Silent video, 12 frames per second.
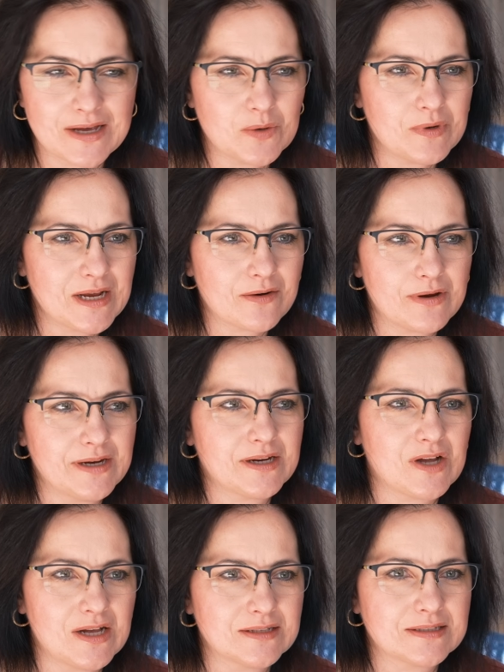I don't want to create a
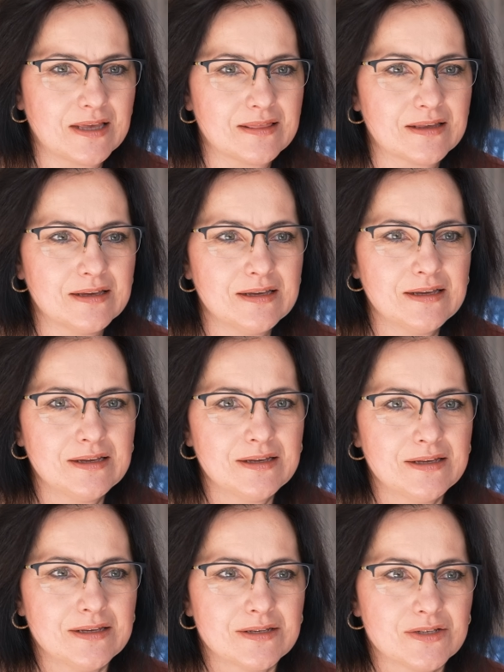content
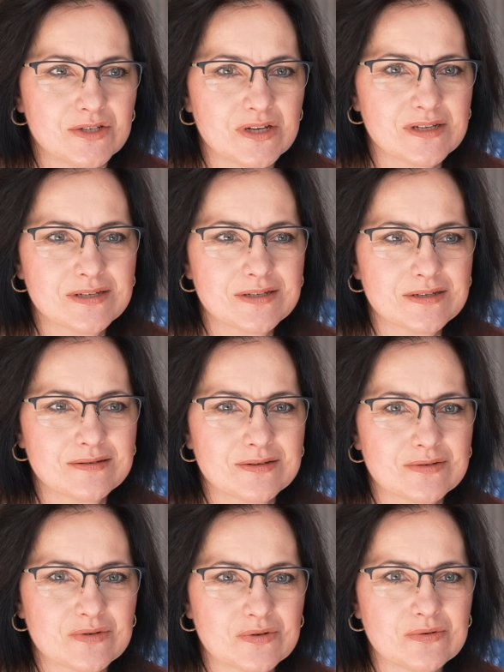just
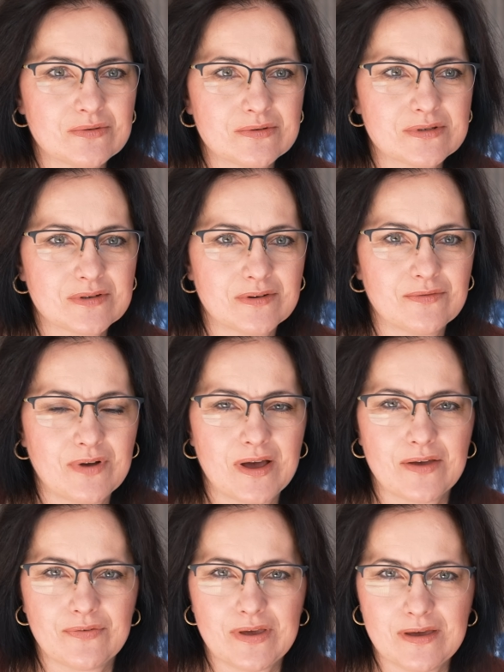to
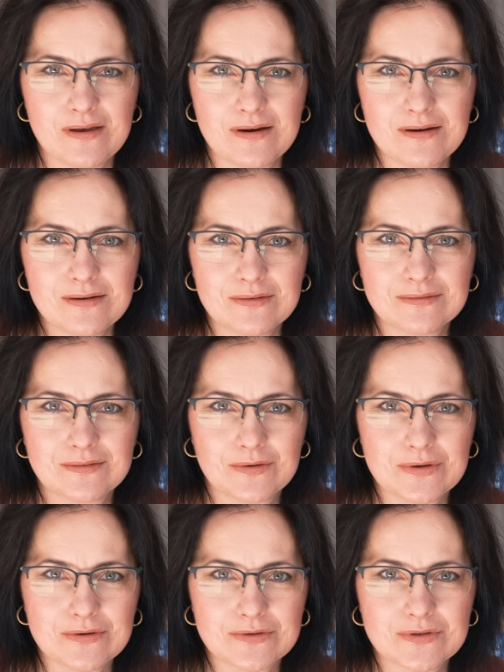survive here on
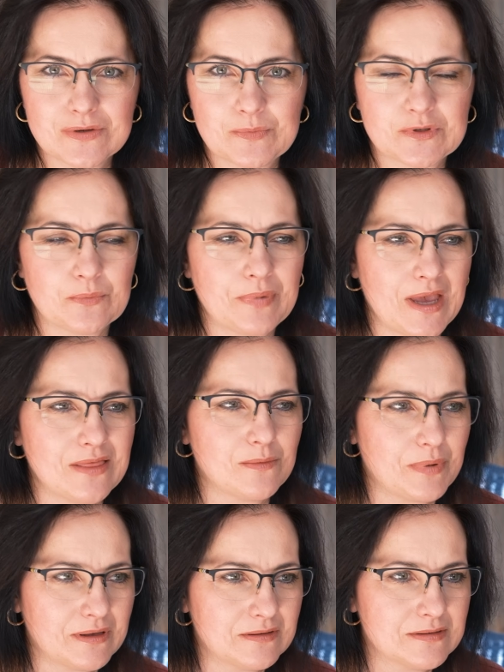YouTube, to pay the
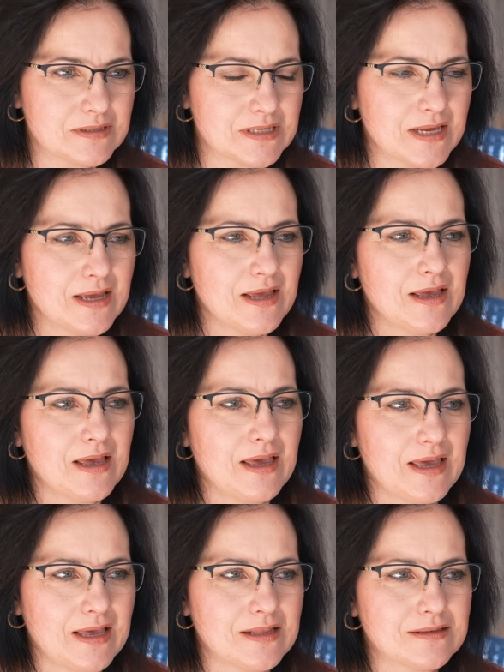bills.
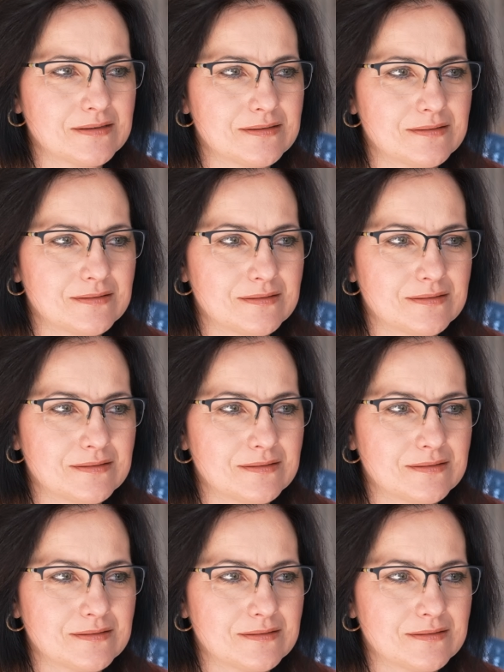And